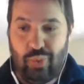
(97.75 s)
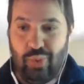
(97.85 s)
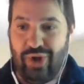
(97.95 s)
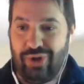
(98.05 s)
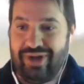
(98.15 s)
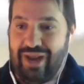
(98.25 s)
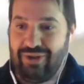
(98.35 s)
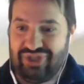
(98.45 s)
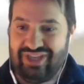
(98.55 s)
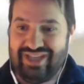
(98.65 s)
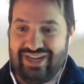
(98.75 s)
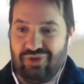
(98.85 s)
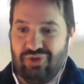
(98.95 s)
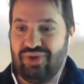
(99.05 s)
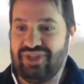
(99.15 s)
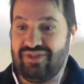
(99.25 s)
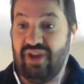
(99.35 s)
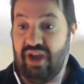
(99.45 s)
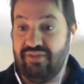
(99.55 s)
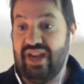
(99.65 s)
we are now seeing that increase
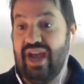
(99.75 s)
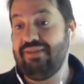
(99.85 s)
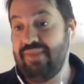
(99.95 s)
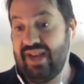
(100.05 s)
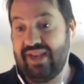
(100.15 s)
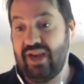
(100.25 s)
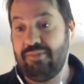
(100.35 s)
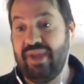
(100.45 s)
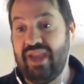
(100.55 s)
of non-Medicare